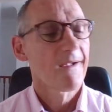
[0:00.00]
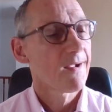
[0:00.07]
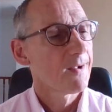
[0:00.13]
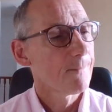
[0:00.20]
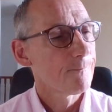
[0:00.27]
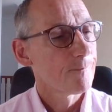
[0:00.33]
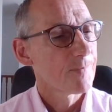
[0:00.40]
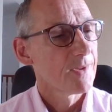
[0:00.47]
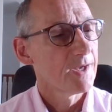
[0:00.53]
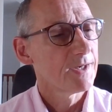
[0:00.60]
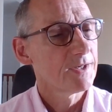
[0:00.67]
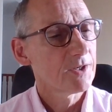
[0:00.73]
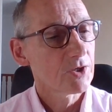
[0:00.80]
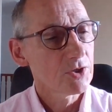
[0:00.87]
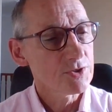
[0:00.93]
And
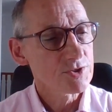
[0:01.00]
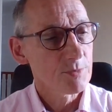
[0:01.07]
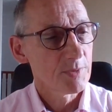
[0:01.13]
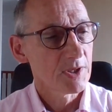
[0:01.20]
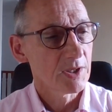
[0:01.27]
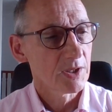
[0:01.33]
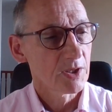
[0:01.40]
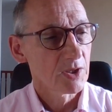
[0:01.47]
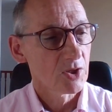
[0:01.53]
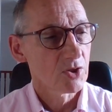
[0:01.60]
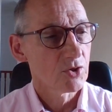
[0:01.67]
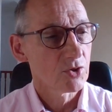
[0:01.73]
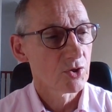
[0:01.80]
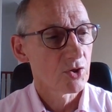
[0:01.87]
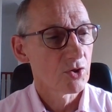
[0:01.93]
it occurs to me
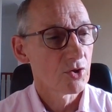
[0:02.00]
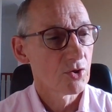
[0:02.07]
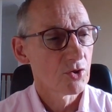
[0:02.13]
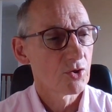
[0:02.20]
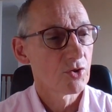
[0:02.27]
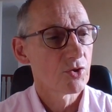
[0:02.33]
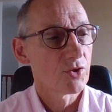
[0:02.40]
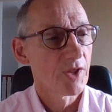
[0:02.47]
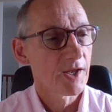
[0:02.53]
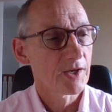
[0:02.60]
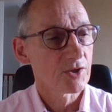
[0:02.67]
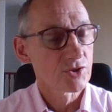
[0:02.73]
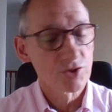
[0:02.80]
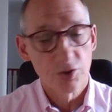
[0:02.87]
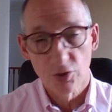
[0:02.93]
that
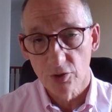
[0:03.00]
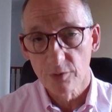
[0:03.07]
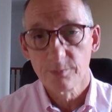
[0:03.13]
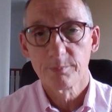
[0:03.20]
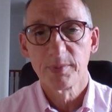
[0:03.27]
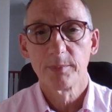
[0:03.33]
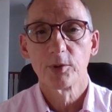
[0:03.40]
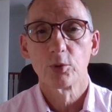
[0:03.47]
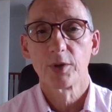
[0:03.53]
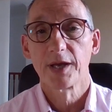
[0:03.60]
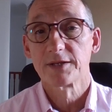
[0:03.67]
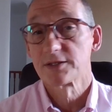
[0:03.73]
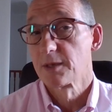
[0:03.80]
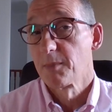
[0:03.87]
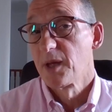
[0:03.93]
that term, biblical
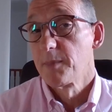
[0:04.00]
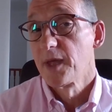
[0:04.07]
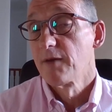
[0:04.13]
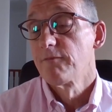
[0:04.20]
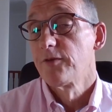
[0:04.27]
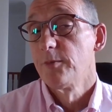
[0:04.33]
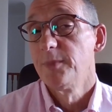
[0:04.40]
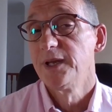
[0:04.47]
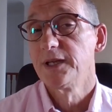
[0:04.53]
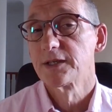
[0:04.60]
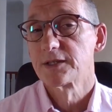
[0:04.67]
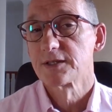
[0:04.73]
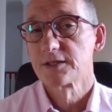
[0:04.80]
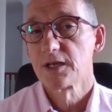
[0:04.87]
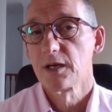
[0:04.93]
counselling, may be unfamiliar
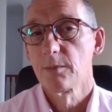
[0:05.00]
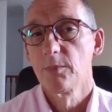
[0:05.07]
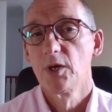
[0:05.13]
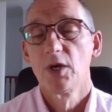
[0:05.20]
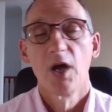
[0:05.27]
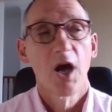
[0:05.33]
to some.